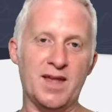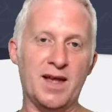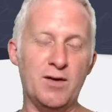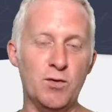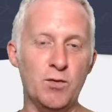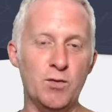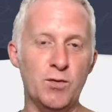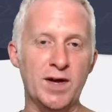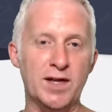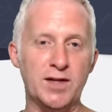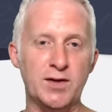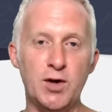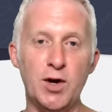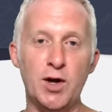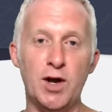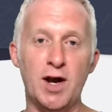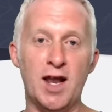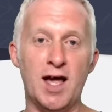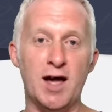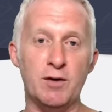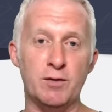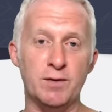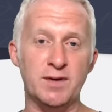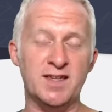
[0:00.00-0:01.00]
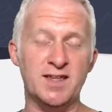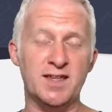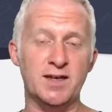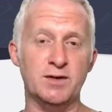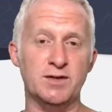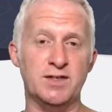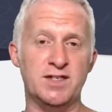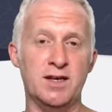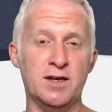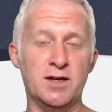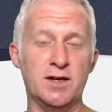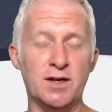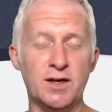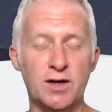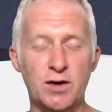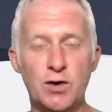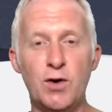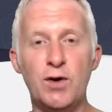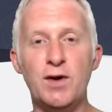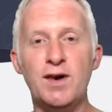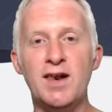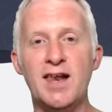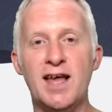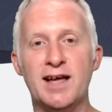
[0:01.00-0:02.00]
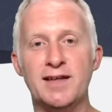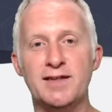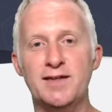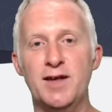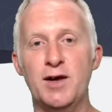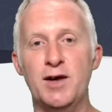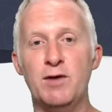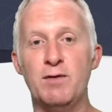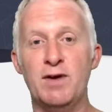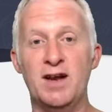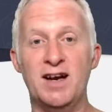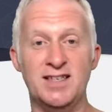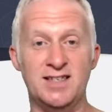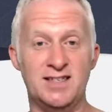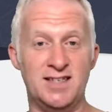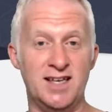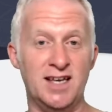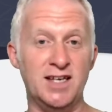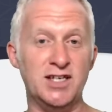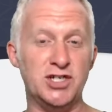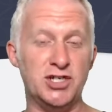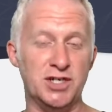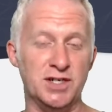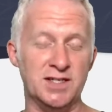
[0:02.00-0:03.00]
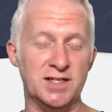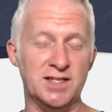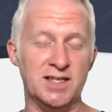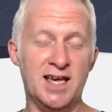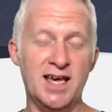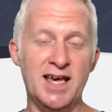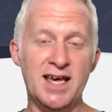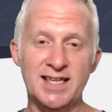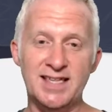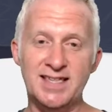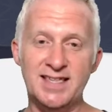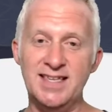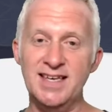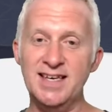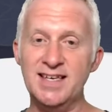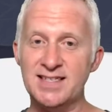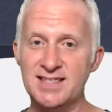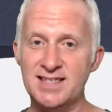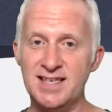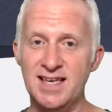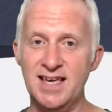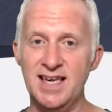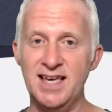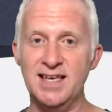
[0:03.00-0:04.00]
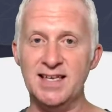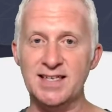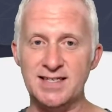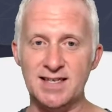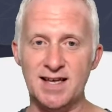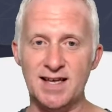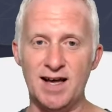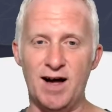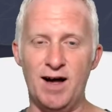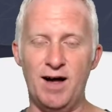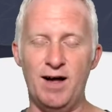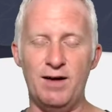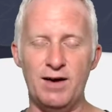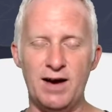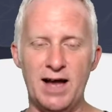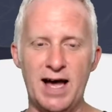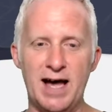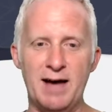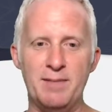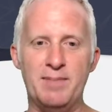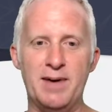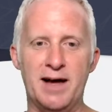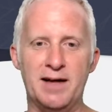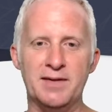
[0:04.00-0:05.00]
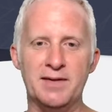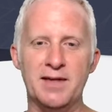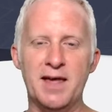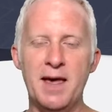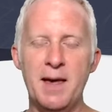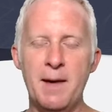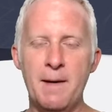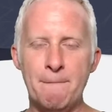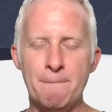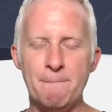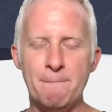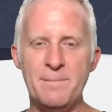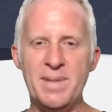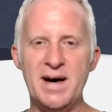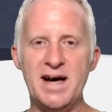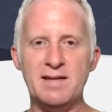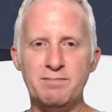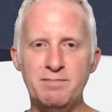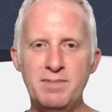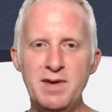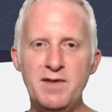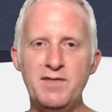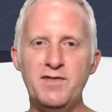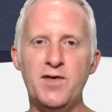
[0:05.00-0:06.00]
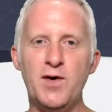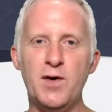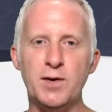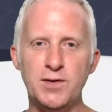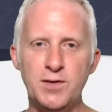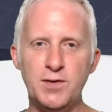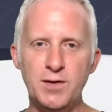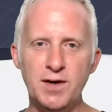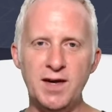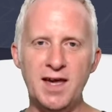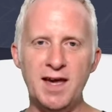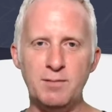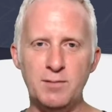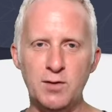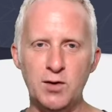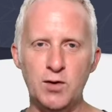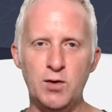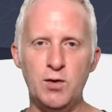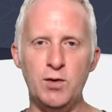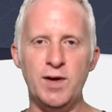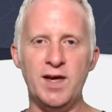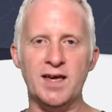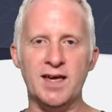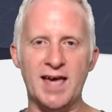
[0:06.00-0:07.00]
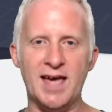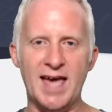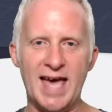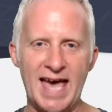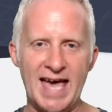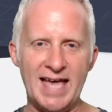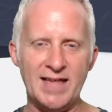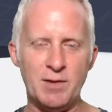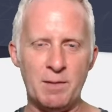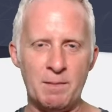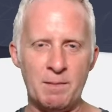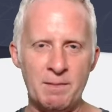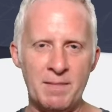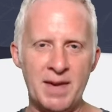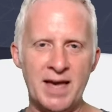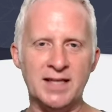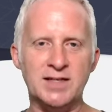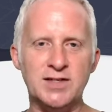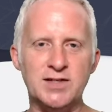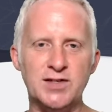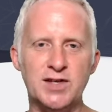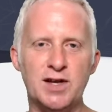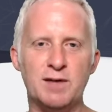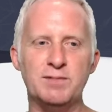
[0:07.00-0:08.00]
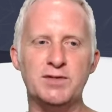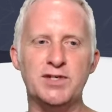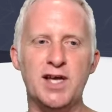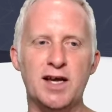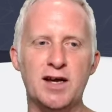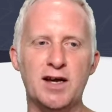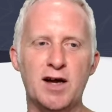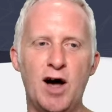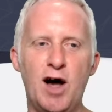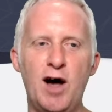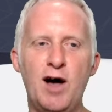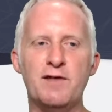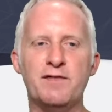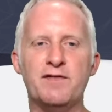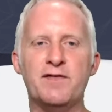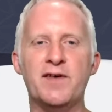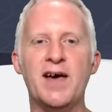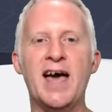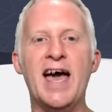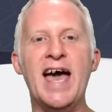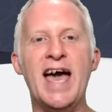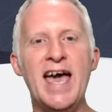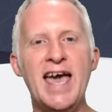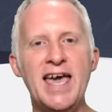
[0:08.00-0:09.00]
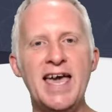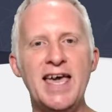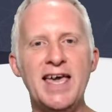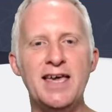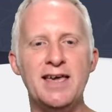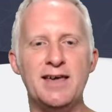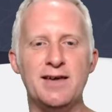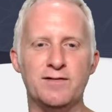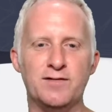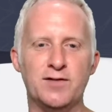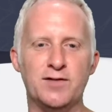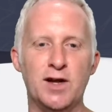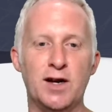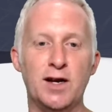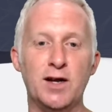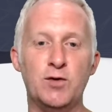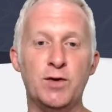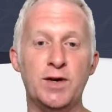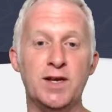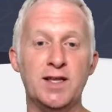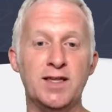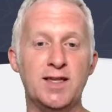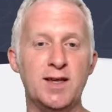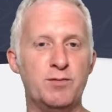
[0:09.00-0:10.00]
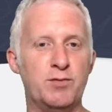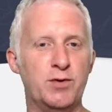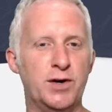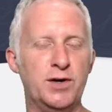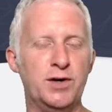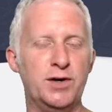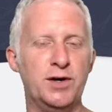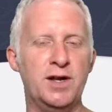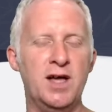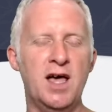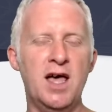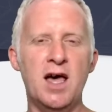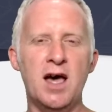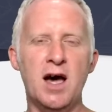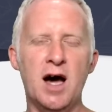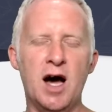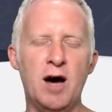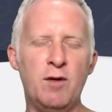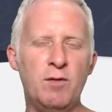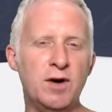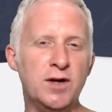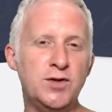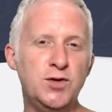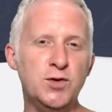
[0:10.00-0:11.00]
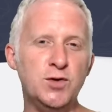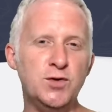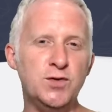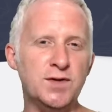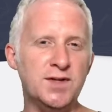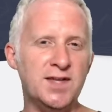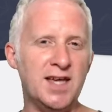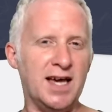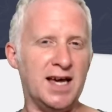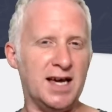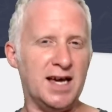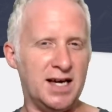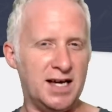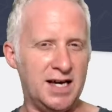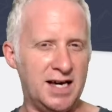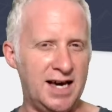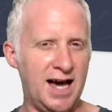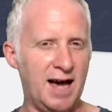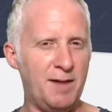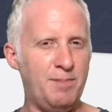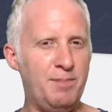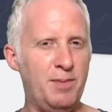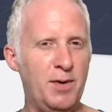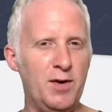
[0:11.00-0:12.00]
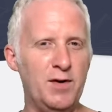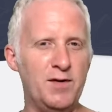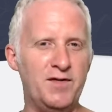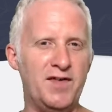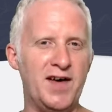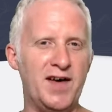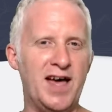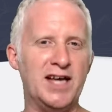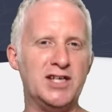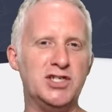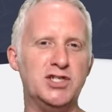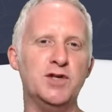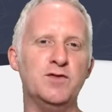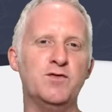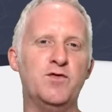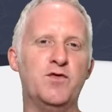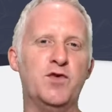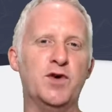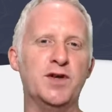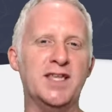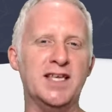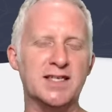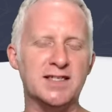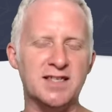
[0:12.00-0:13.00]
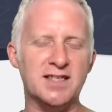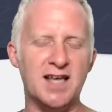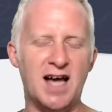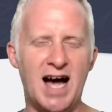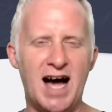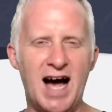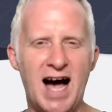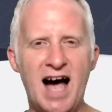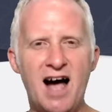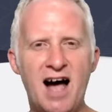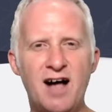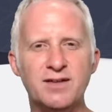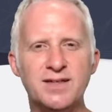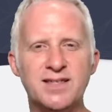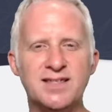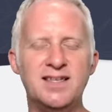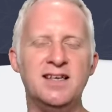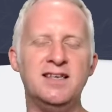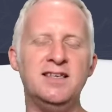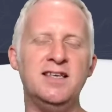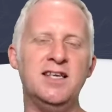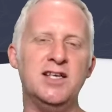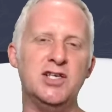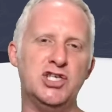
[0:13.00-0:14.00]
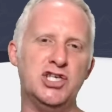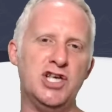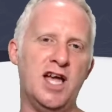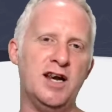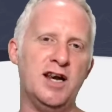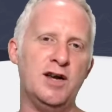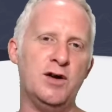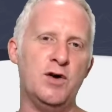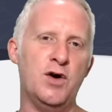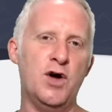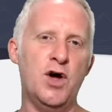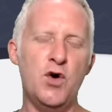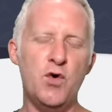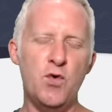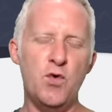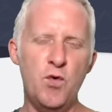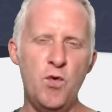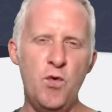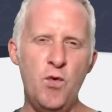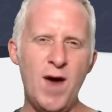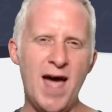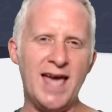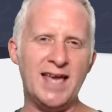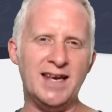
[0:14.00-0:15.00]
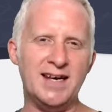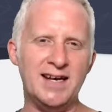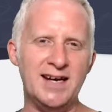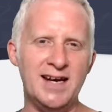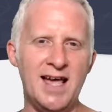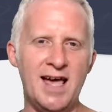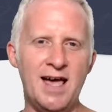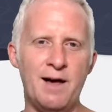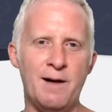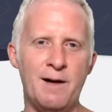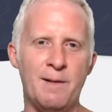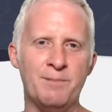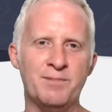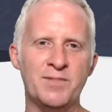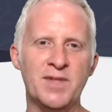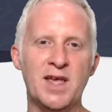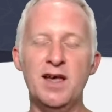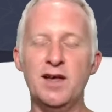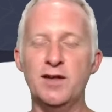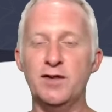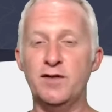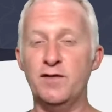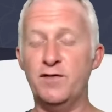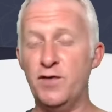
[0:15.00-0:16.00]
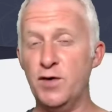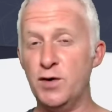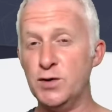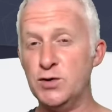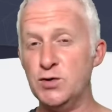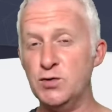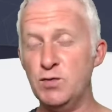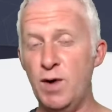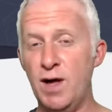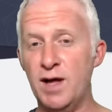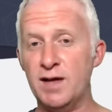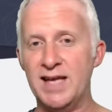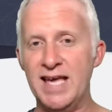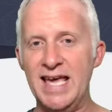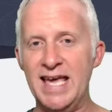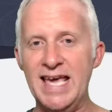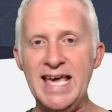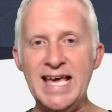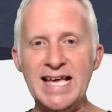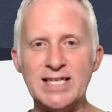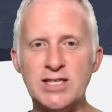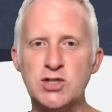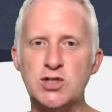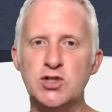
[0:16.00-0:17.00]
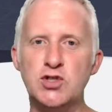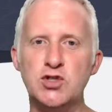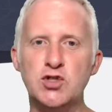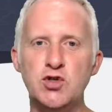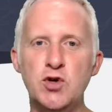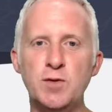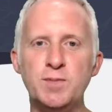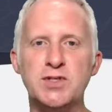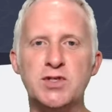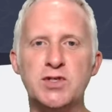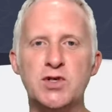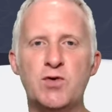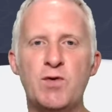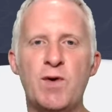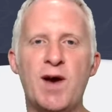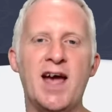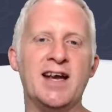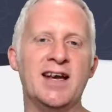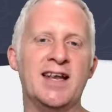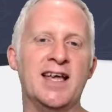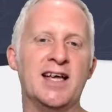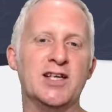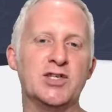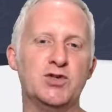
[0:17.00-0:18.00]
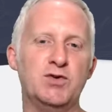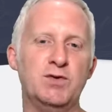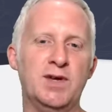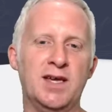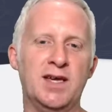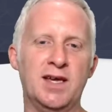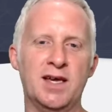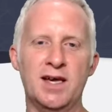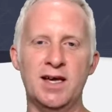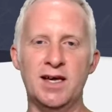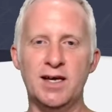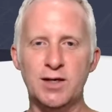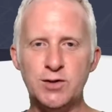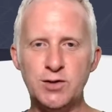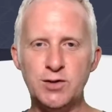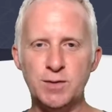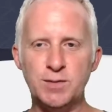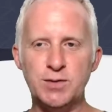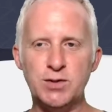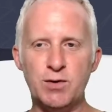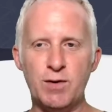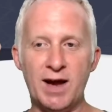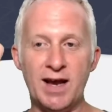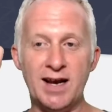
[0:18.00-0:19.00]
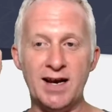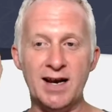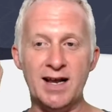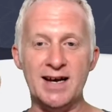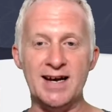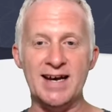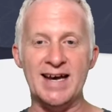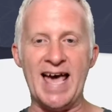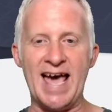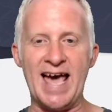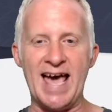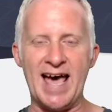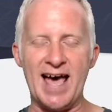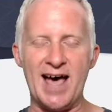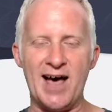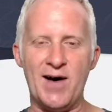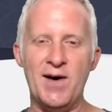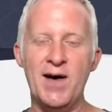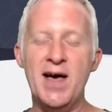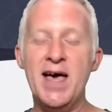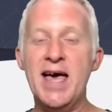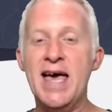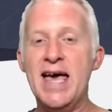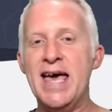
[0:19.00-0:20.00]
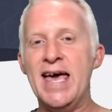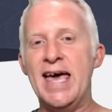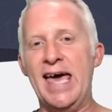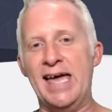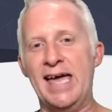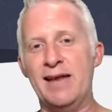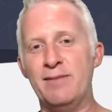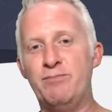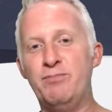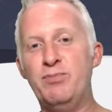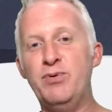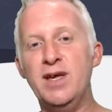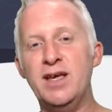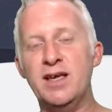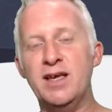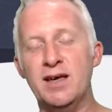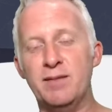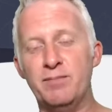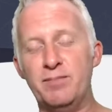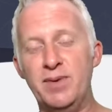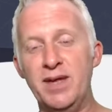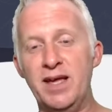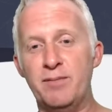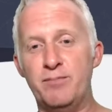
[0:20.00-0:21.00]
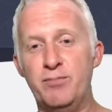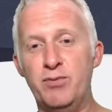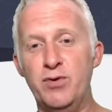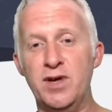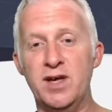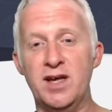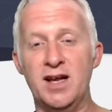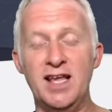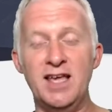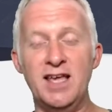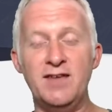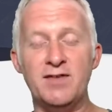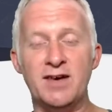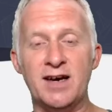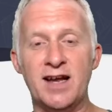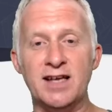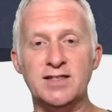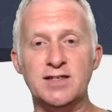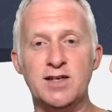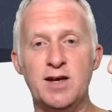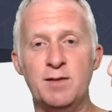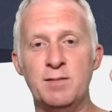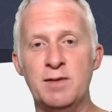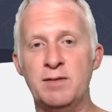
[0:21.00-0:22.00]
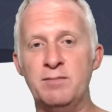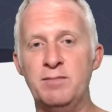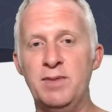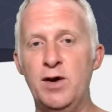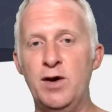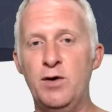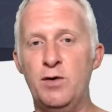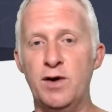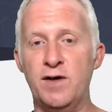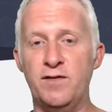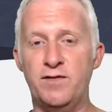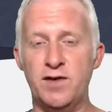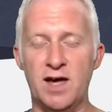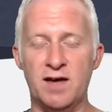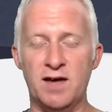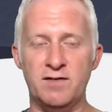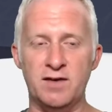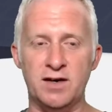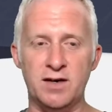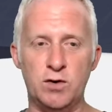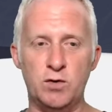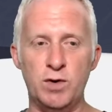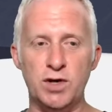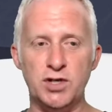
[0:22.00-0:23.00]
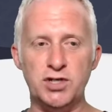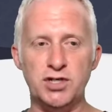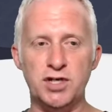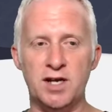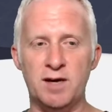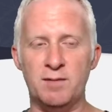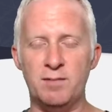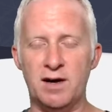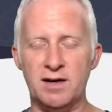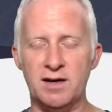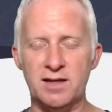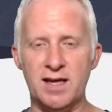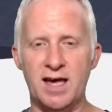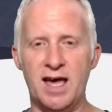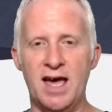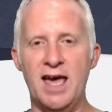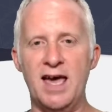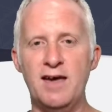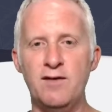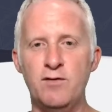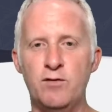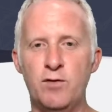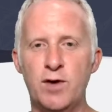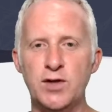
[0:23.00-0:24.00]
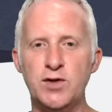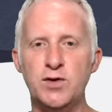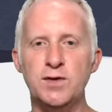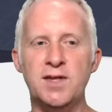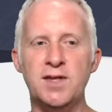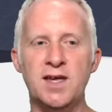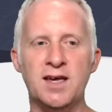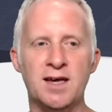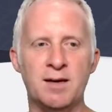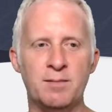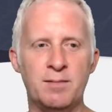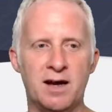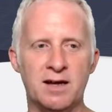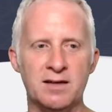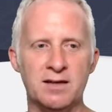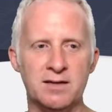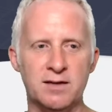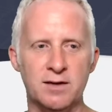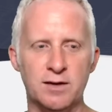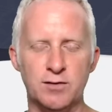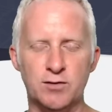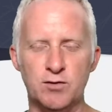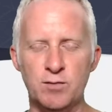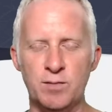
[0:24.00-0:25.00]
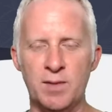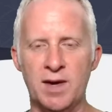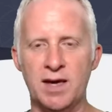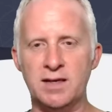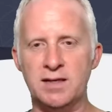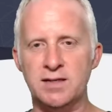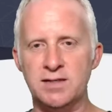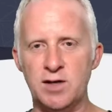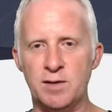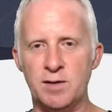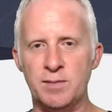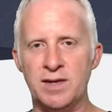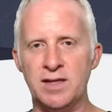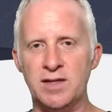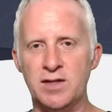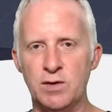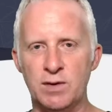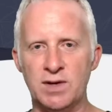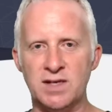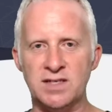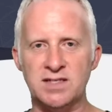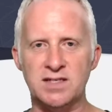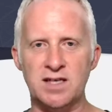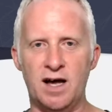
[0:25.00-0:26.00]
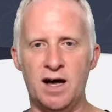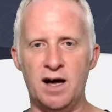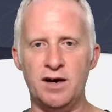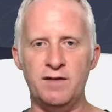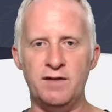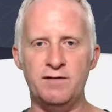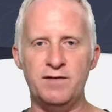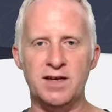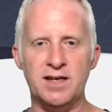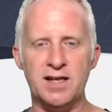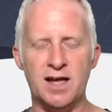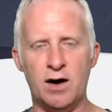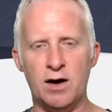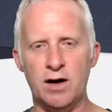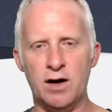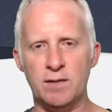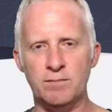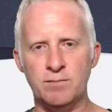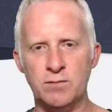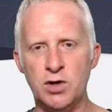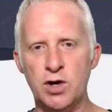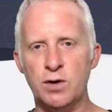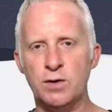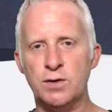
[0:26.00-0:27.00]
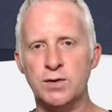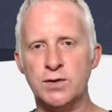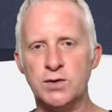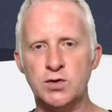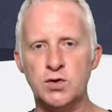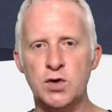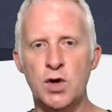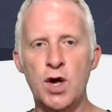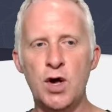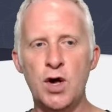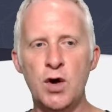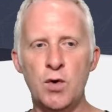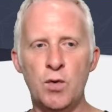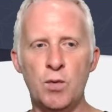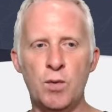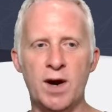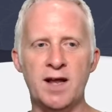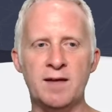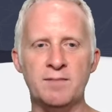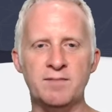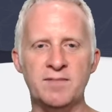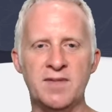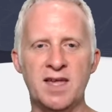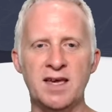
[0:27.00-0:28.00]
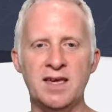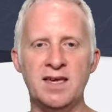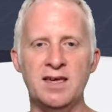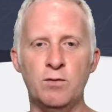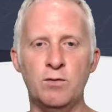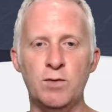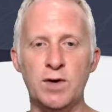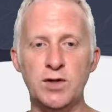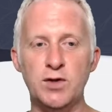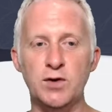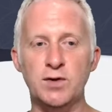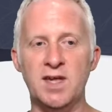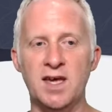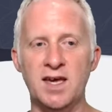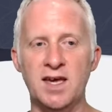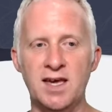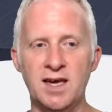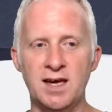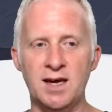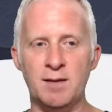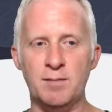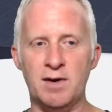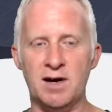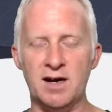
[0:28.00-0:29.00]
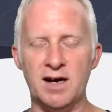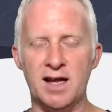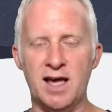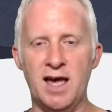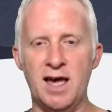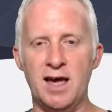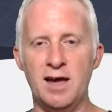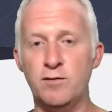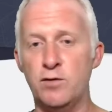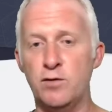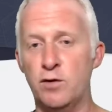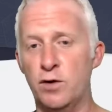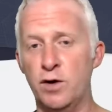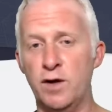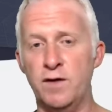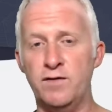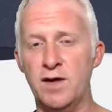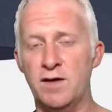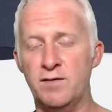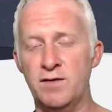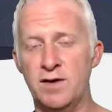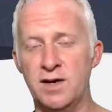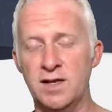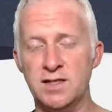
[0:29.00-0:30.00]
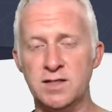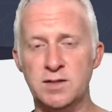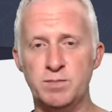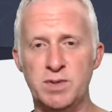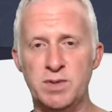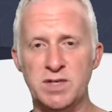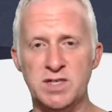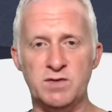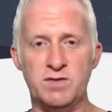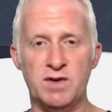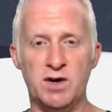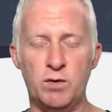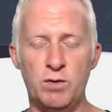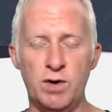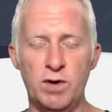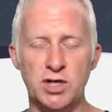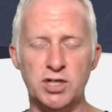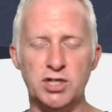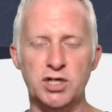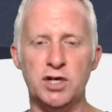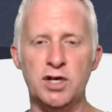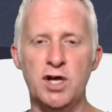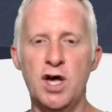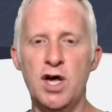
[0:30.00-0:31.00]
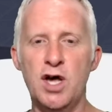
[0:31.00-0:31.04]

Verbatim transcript: with collateralization. This is all about. But before to keep going and the main subject of Aave, the liquidity protocol, I want you to take a couple of actions for this outstanding channel right now. The first one is subscribe, naturally. Subscribe now and leave a nice comment below if you have any question about Aave, what you think about to make some interest out of it. I'm curious what you're thinking about Aave, or if you have any specific question,